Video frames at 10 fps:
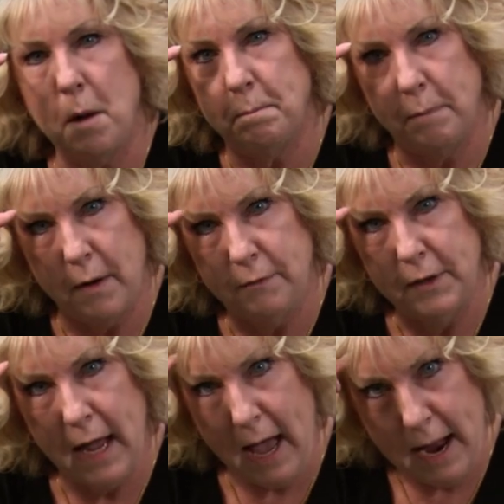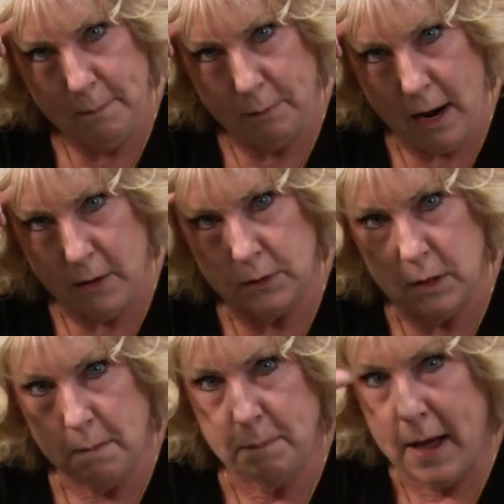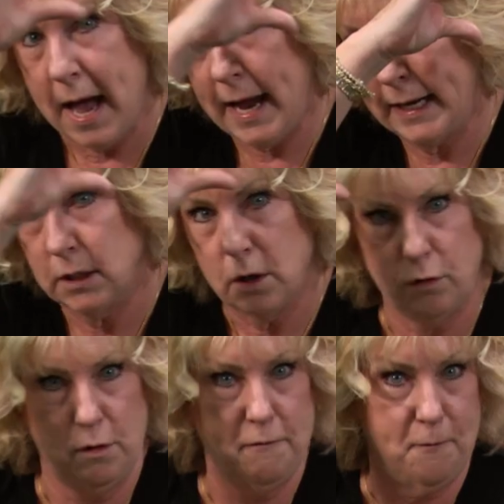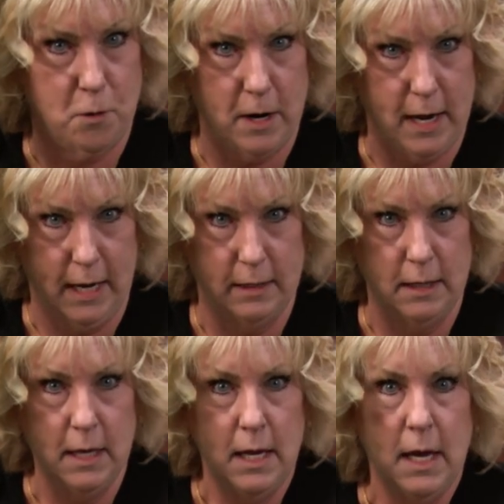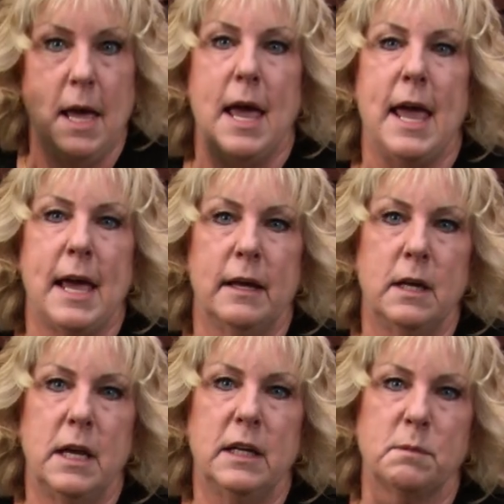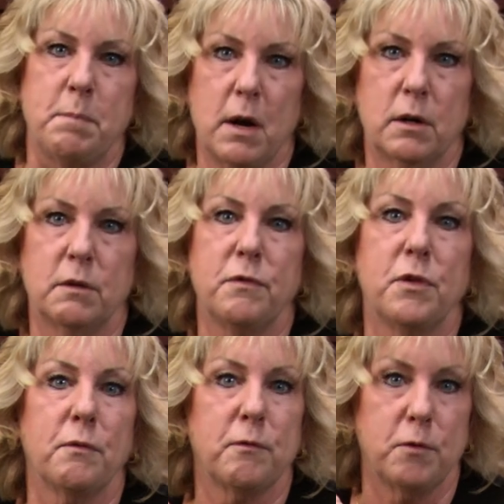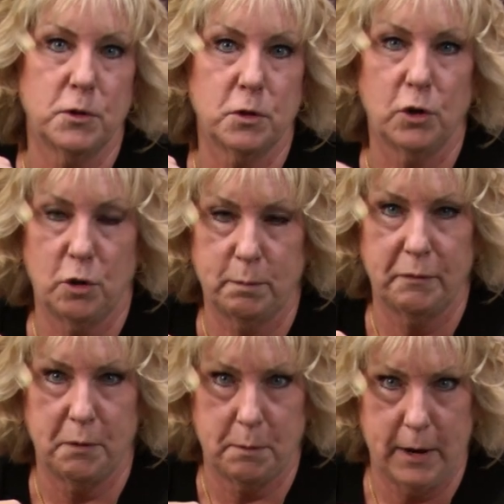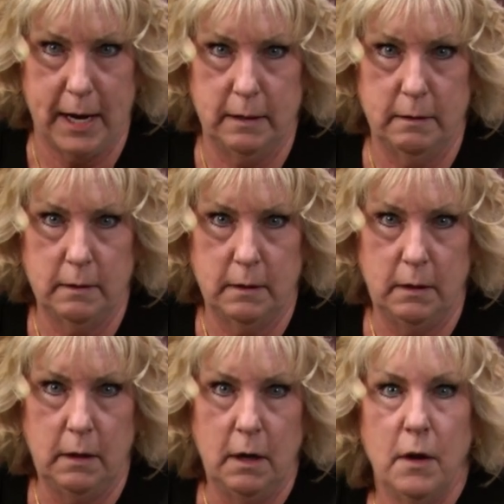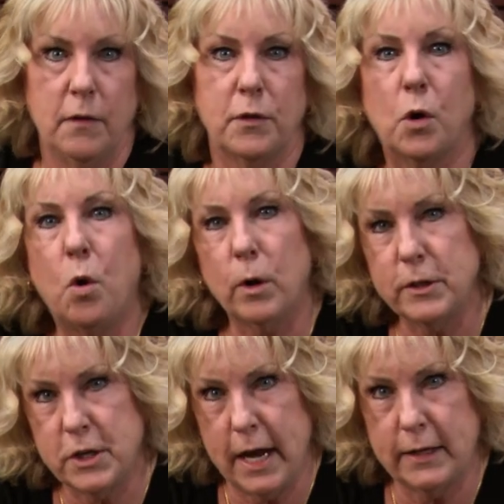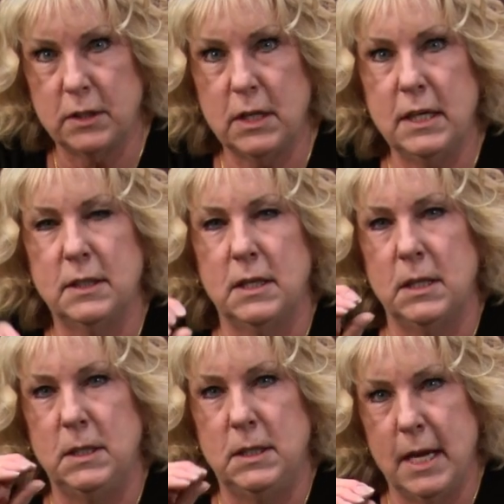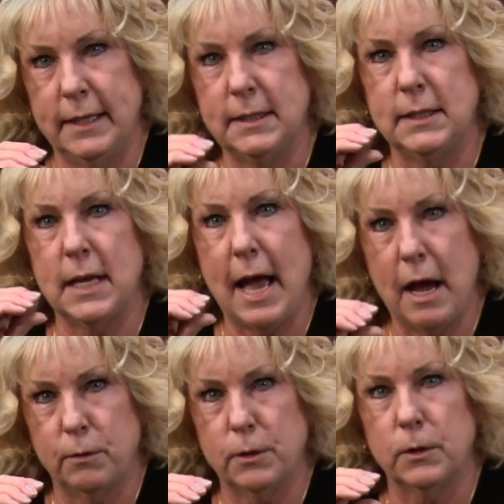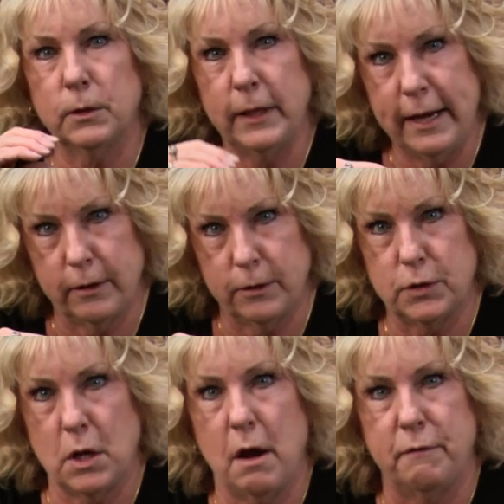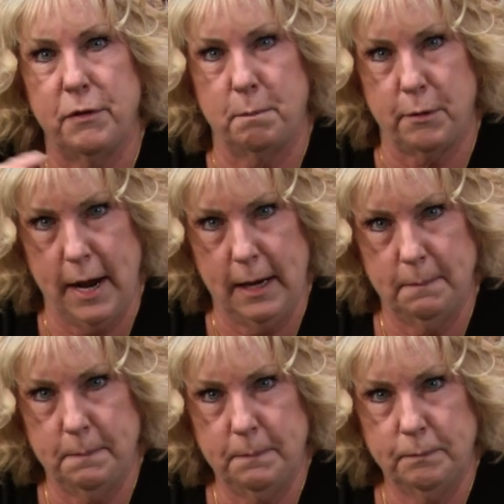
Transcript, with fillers: above the eyebrows behind the forehead, and it's part of the frontal lobe of the brain. The cortex is the dense outer layers of the brain.